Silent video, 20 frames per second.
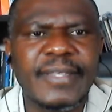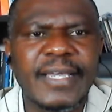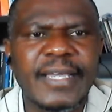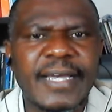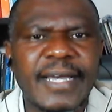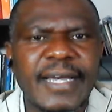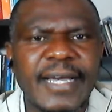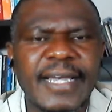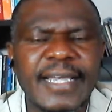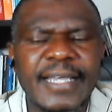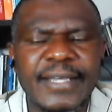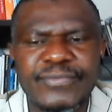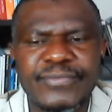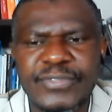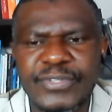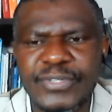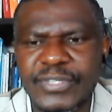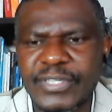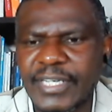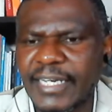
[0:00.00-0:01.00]
I have
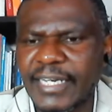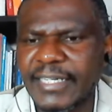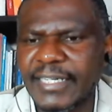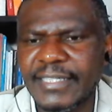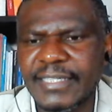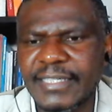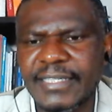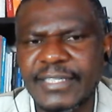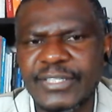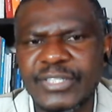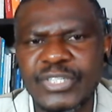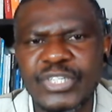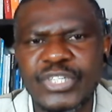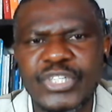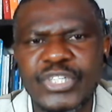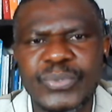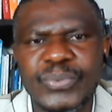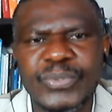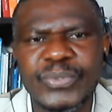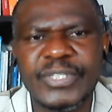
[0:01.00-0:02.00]
discussed these
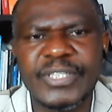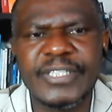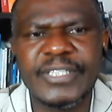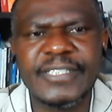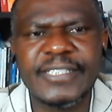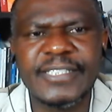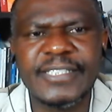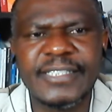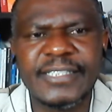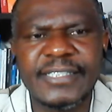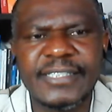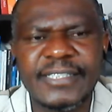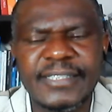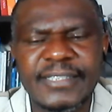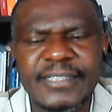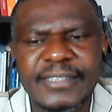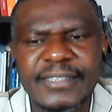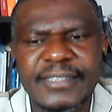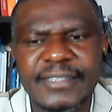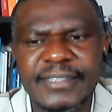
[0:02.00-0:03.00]
issues in
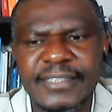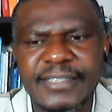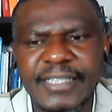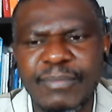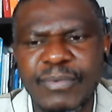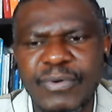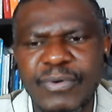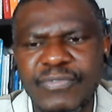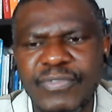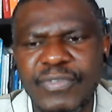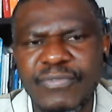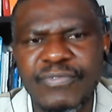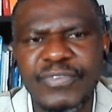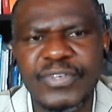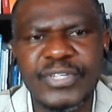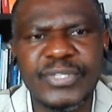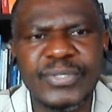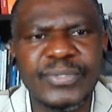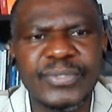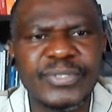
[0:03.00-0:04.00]
some of the
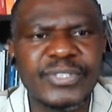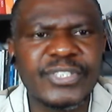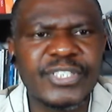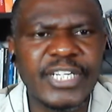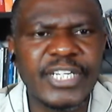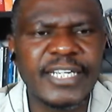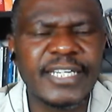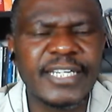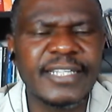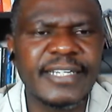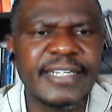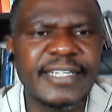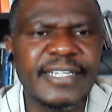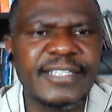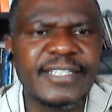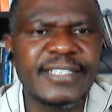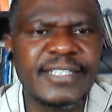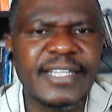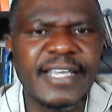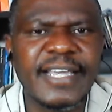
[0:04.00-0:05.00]
videos. Check the
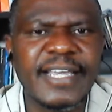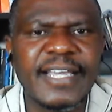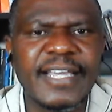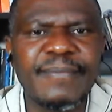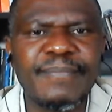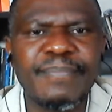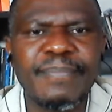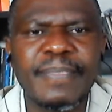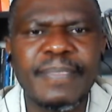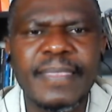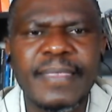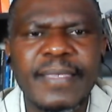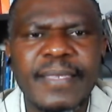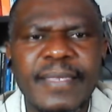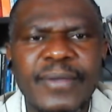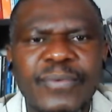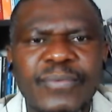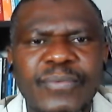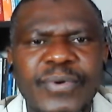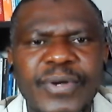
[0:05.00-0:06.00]
links there.
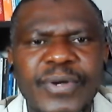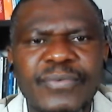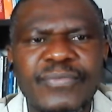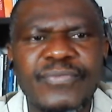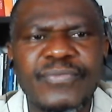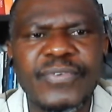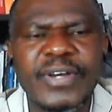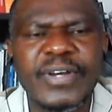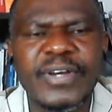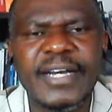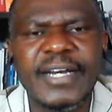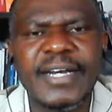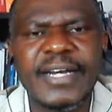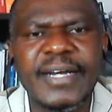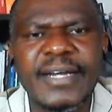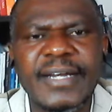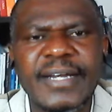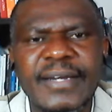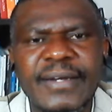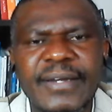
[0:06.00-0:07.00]
We have a
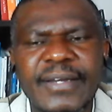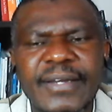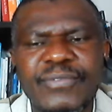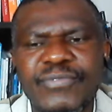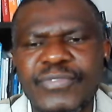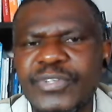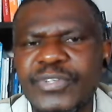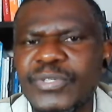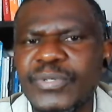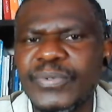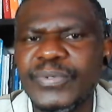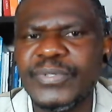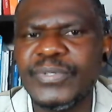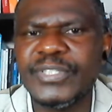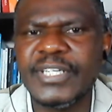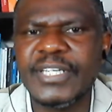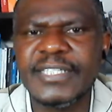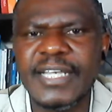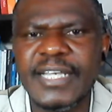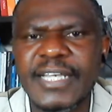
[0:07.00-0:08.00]
video which
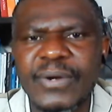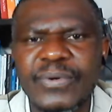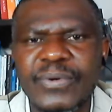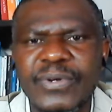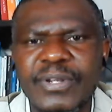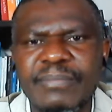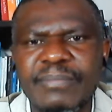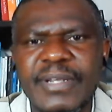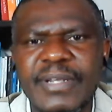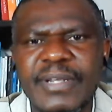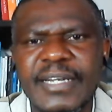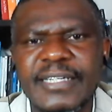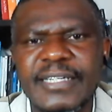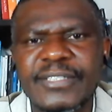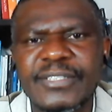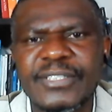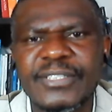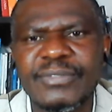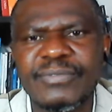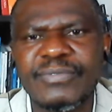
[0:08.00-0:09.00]
says how criminal
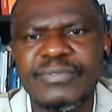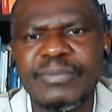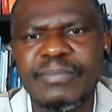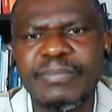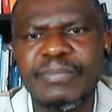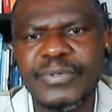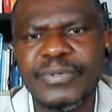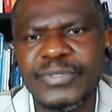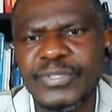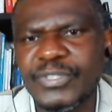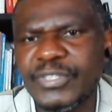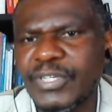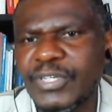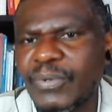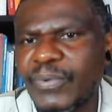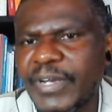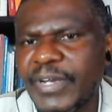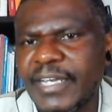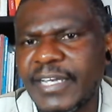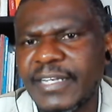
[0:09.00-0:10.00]
and civil procedure
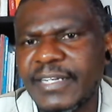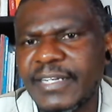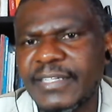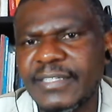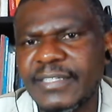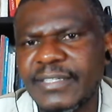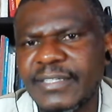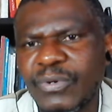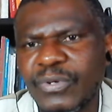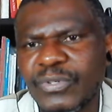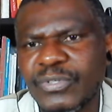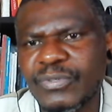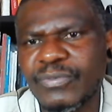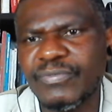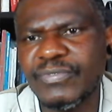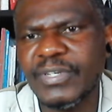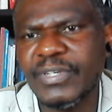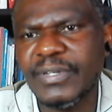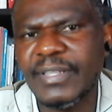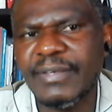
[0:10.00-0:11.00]
work in courts of
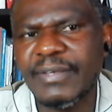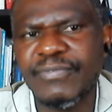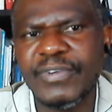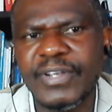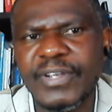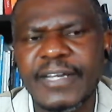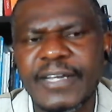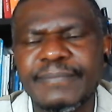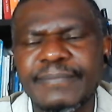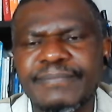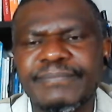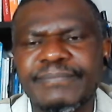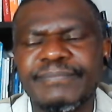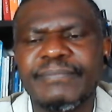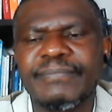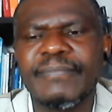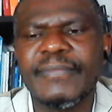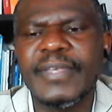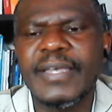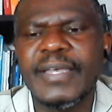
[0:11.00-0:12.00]
South Africa.
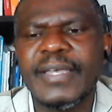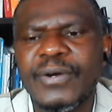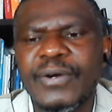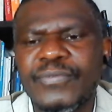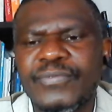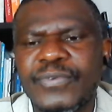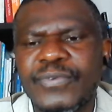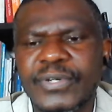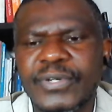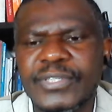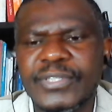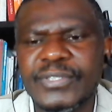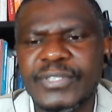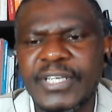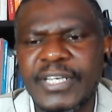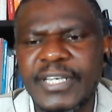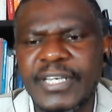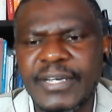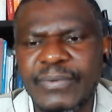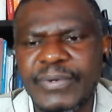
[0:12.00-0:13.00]
Of course,
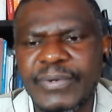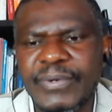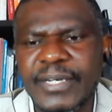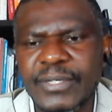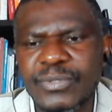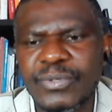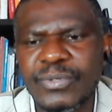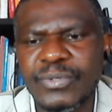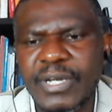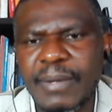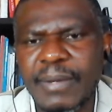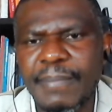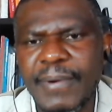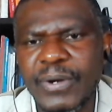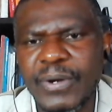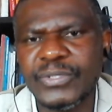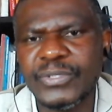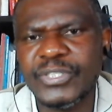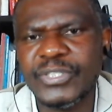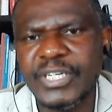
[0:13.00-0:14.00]
here we are talking
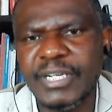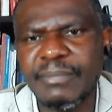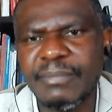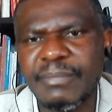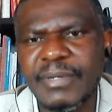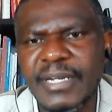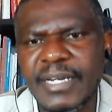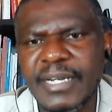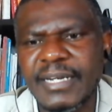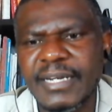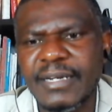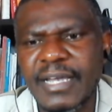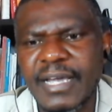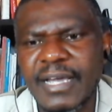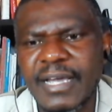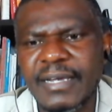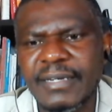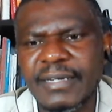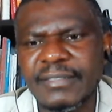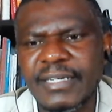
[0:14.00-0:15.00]
about criminal
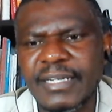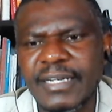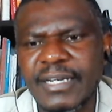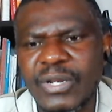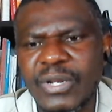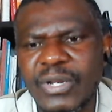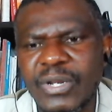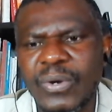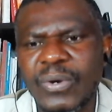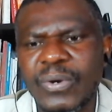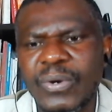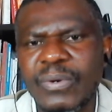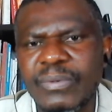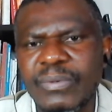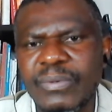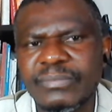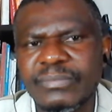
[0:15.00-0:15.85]
law